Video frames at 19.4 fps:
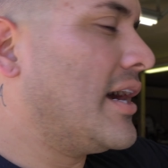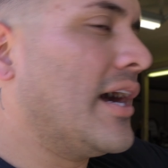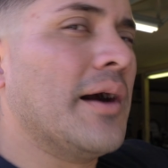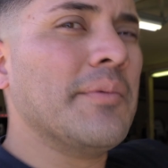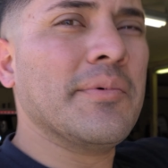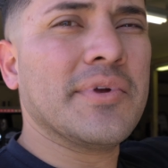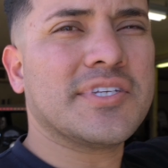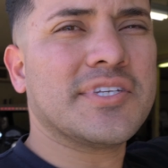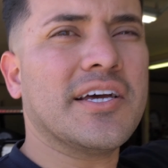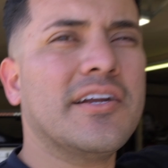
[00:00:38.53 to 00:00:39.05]
I'm
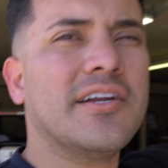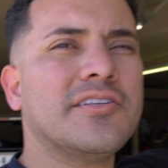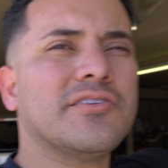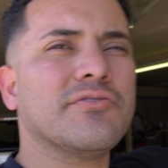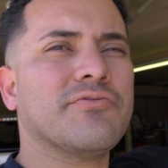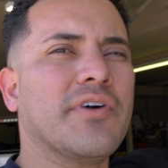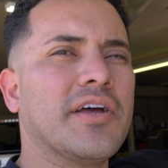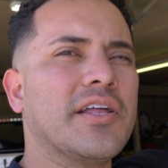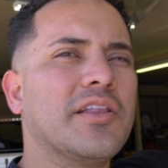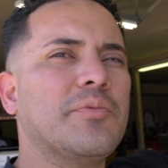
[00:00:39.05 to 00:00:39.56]
excited to
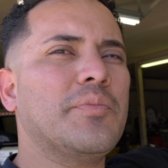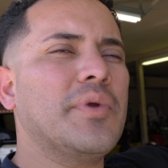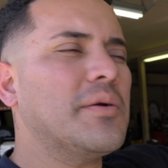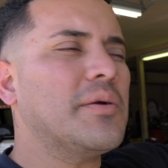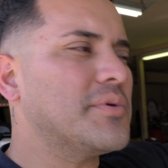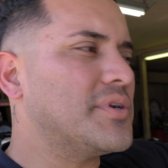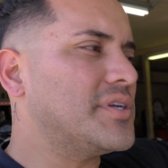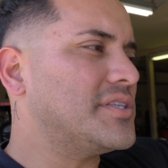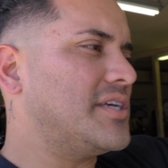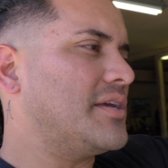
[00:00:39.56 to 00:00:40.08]
finally be
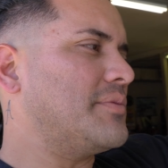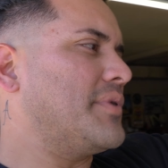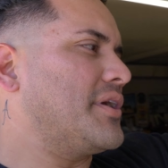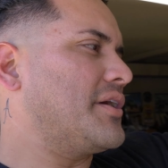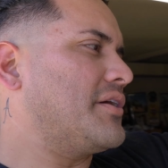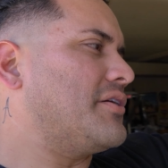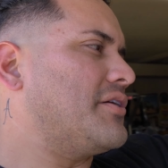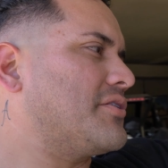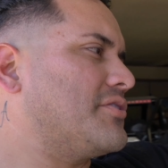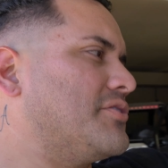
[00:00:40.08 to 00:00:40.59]
able to take my
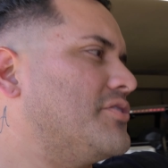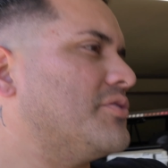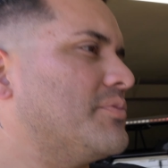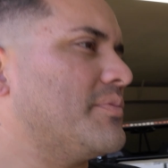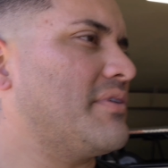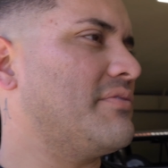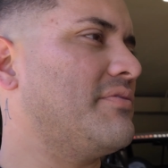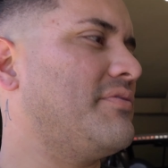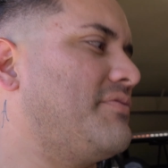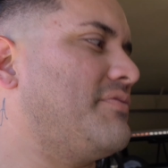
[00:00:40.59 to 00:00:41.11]
car home.
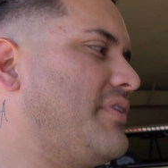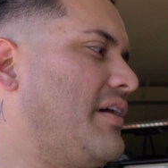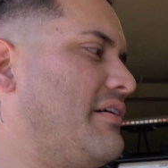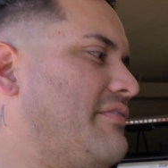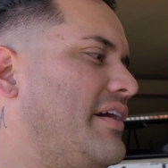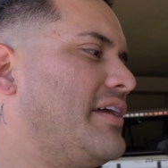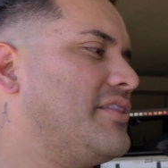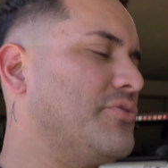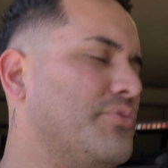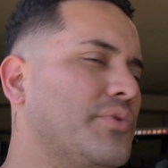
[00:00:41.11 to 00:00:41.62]
I've I've
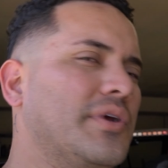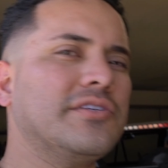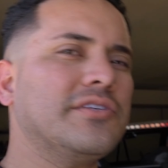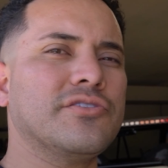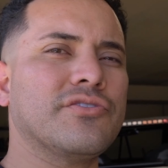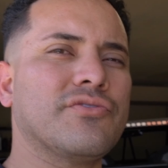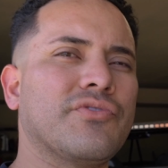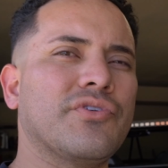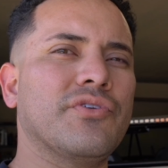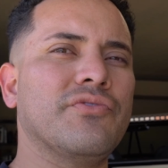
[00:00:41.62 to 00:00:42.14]
had the
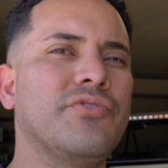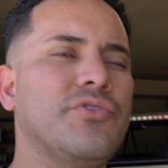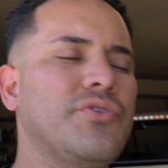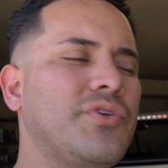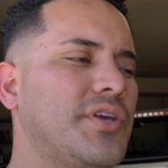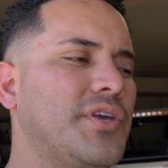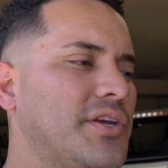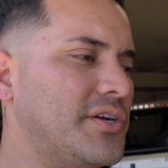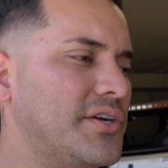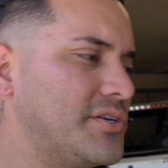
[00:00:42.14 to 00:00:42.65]
RZRs for a few
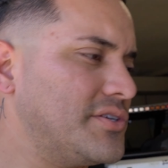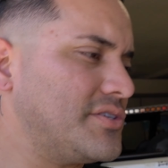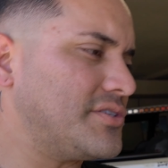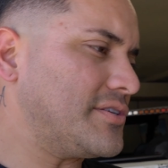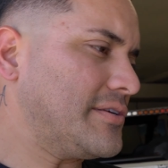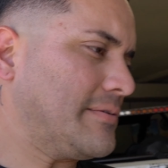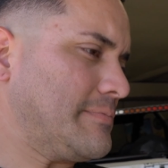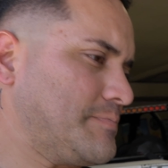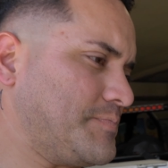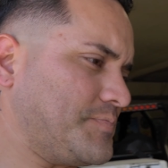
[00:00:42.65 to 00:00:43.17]

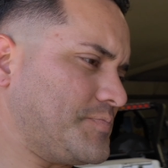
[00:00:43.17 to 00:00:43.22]
years